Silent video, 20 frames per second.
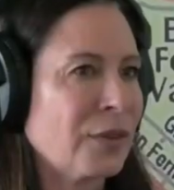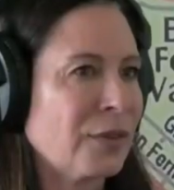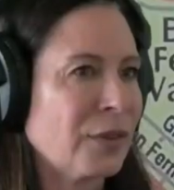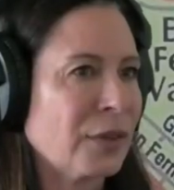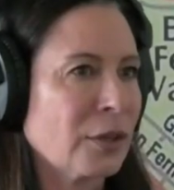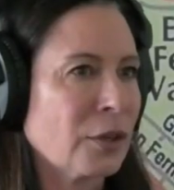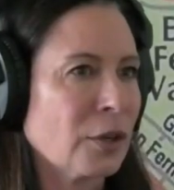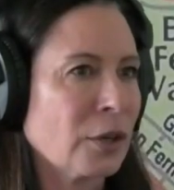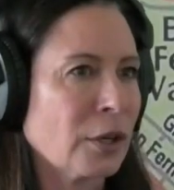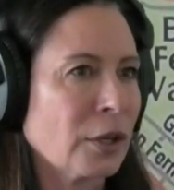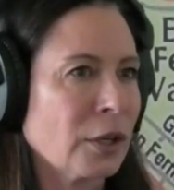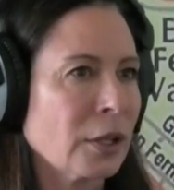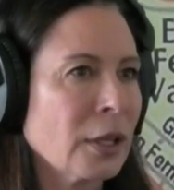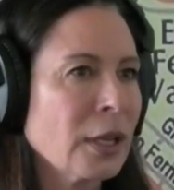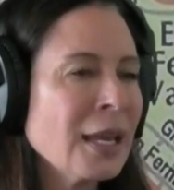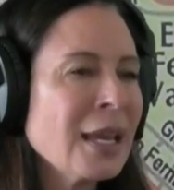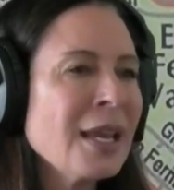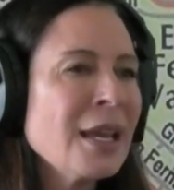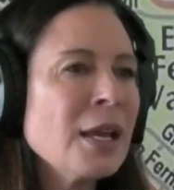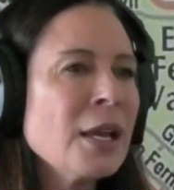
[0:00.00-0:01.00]
Vivid girl.
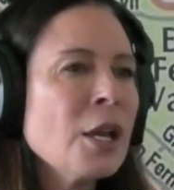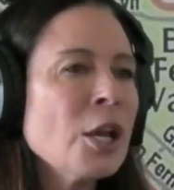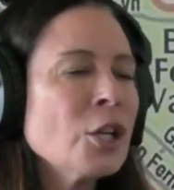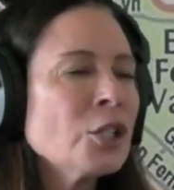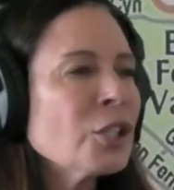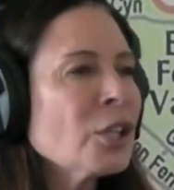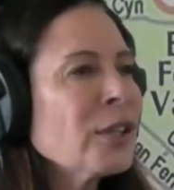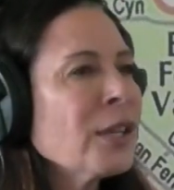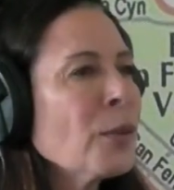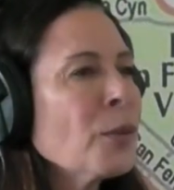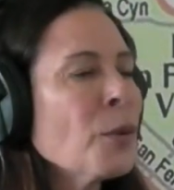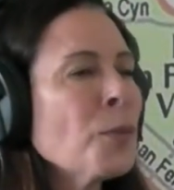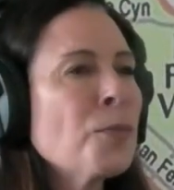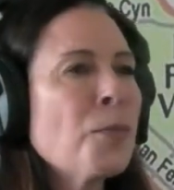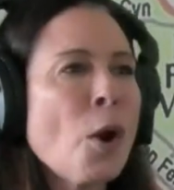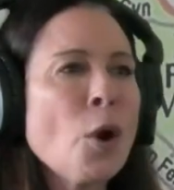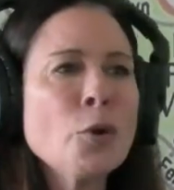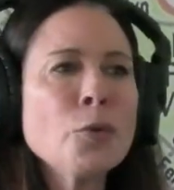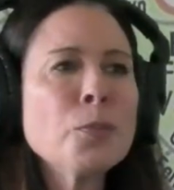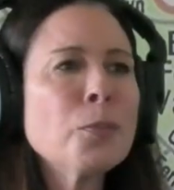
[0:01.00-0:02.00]
No. So they were
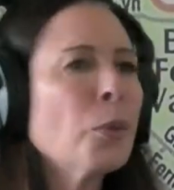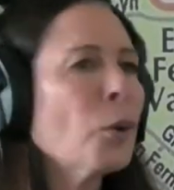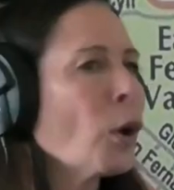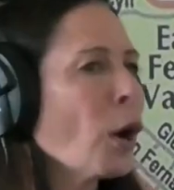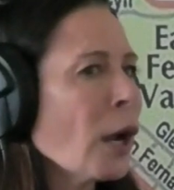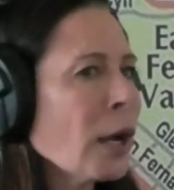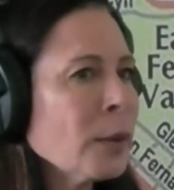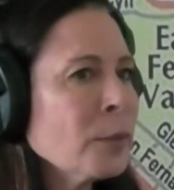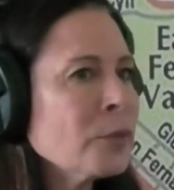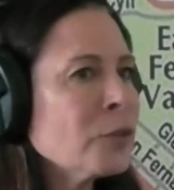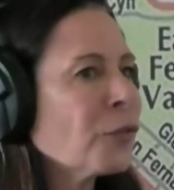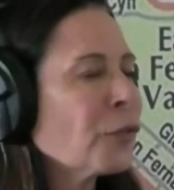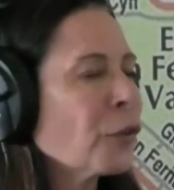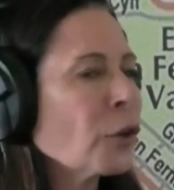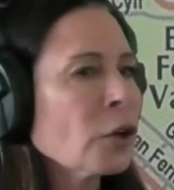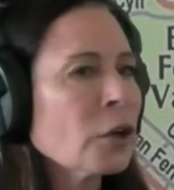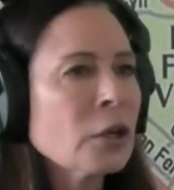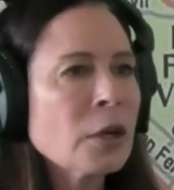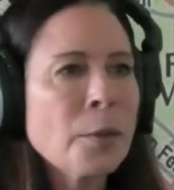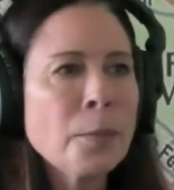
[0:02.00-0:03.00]
both primes
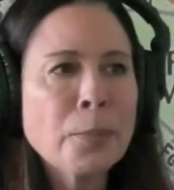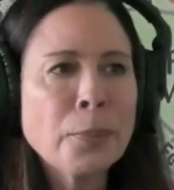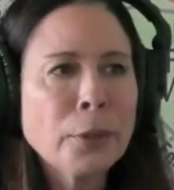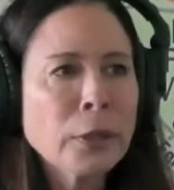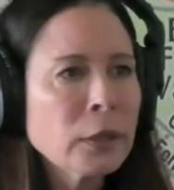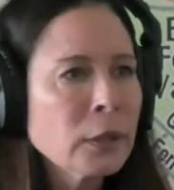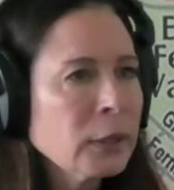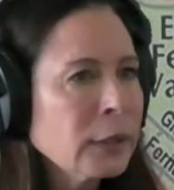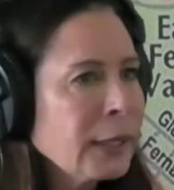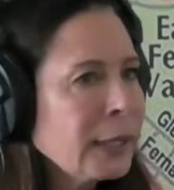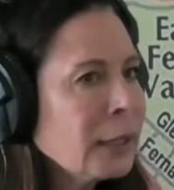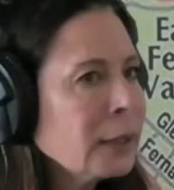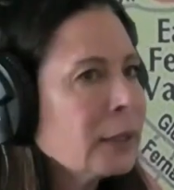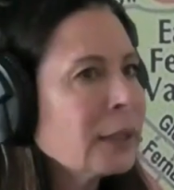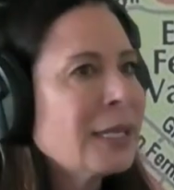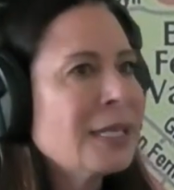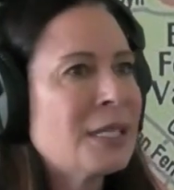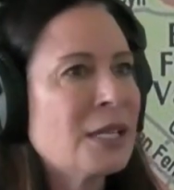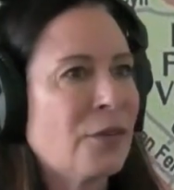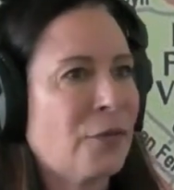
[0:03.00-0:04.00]
for
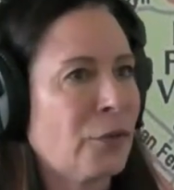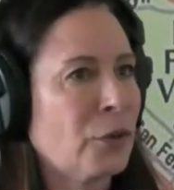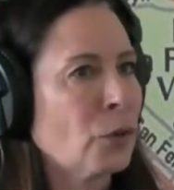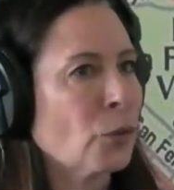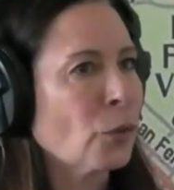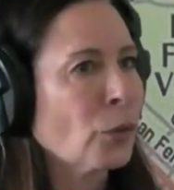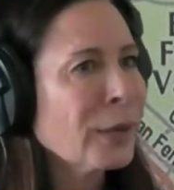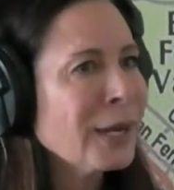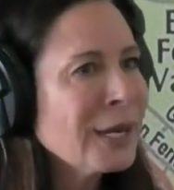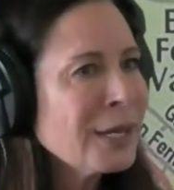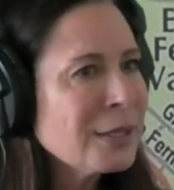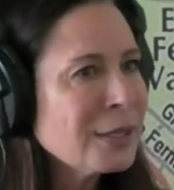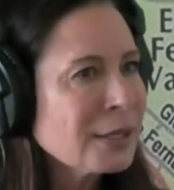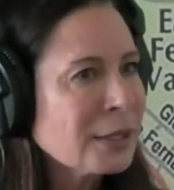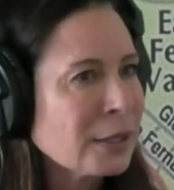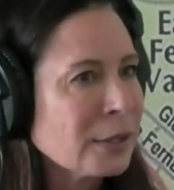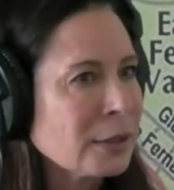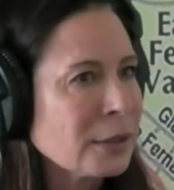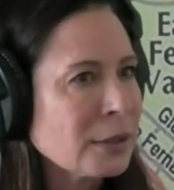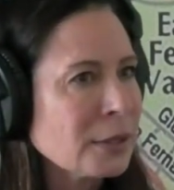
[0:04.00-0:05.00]
completely different
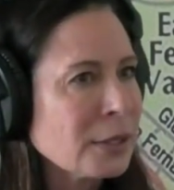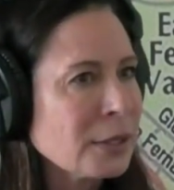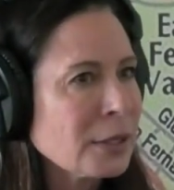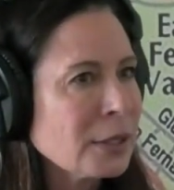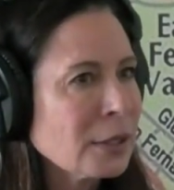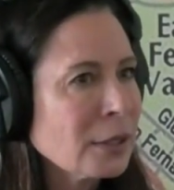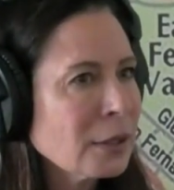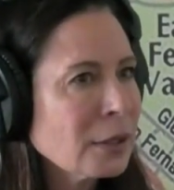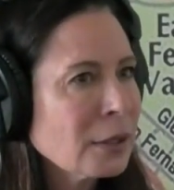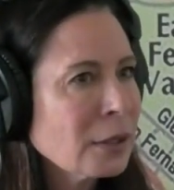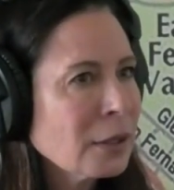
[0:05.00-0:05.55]
reasons.